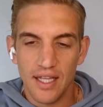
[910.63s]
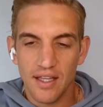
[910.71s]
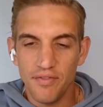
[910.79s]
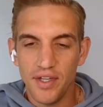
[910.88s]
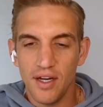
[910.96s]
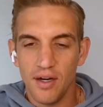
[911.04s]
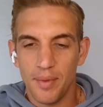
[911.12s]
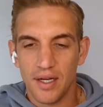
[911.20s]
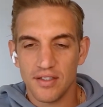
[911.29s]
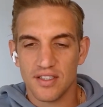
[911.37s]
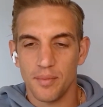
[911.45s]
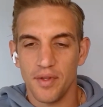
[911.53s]
love to hear about
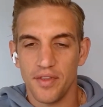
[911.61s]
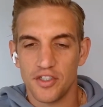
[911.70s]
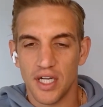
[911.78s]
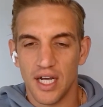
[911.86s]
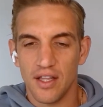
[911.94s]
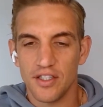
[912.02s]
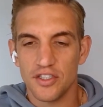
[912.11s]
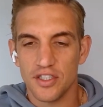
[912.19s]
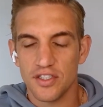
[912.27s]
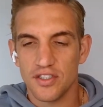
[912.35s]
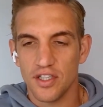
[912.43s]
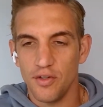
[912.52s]
some of the
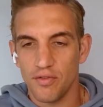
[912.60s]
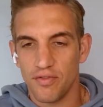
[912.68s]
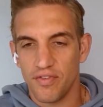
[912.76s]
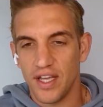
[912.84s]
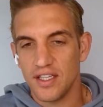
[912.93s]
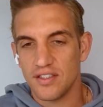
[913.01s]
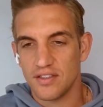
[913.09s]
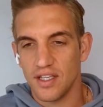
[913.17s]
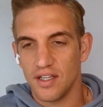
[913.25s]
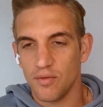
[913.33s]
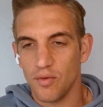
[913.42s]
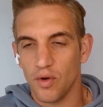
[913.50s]
challenges that you've faced
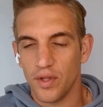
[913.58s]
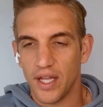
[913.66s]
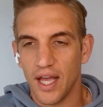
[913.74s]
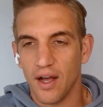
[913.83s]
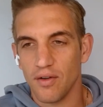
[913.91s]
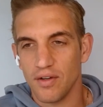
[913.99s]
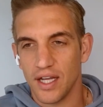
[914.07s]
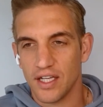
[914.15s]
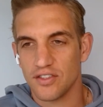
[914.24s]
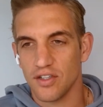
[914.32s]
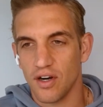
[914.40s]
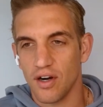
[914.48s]
in rolling out
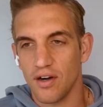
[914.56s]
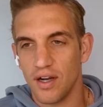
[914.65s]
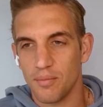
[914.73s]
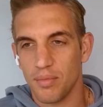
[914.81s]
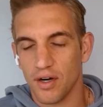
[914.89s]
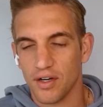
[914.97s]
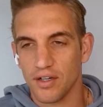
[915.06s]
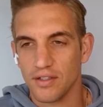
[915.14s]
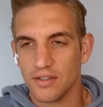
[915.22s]
XR at Parker.